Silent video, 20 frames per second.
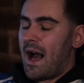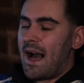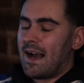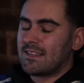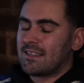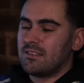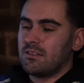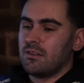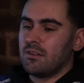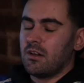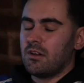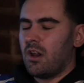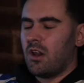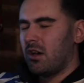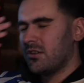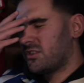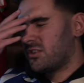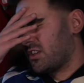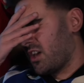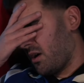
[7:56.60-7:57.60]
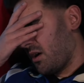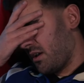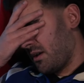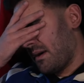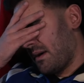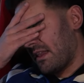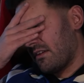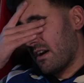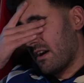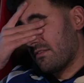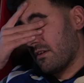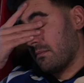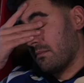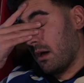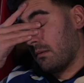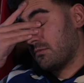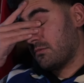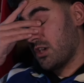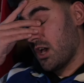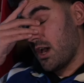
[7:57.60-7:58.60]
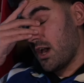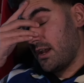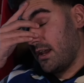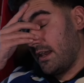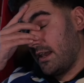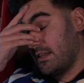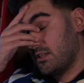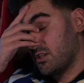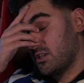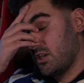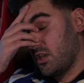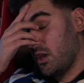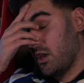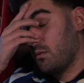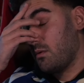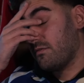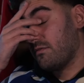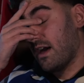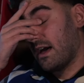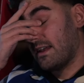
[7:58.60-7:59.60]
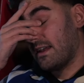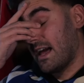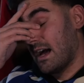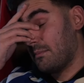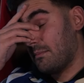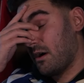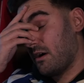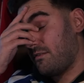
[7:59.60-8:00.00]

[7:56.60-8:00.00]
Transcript: hacked. Not to go on about the ref. I'm turning into you with that now, but